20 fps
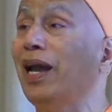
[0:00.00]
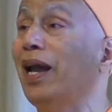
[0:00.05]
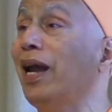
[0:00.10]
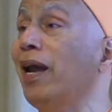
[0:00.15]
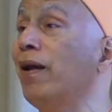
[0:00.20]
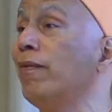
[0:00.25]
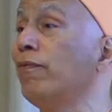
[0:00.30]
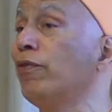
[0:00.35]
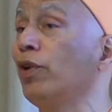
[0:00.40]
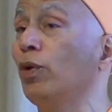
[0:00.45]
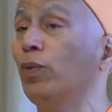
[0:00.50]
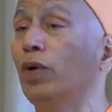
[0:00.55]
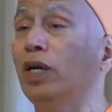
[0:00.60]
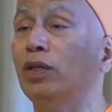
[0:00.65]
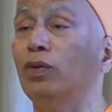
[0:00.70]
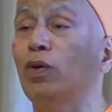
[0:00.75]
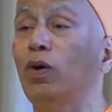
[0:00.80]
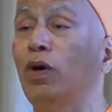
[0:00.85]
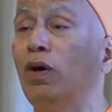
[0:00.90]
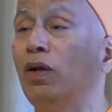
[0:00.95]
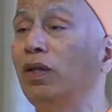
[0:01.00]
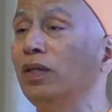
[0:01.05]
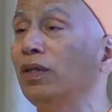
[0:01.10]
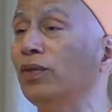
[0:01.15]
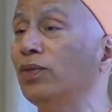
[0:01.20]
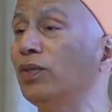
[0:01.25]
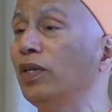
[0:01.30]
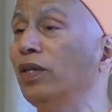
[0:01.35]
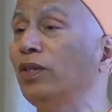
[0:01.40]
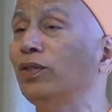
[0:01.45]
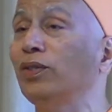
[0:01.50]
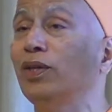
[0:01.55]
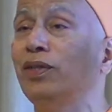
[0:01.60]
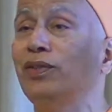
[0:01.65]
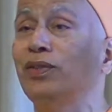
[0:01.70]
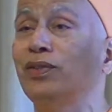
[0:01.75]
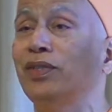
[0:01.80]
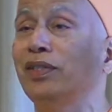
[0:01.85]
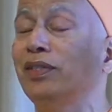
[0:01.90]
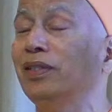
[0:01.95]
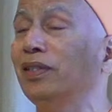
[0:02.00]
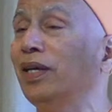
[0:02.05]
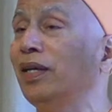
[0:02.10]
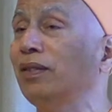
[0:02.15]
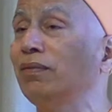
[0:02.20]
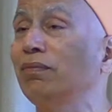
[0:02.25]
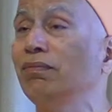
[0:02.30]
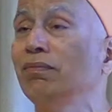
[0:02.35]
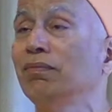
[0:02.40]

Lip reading: everyone, all the citizens in that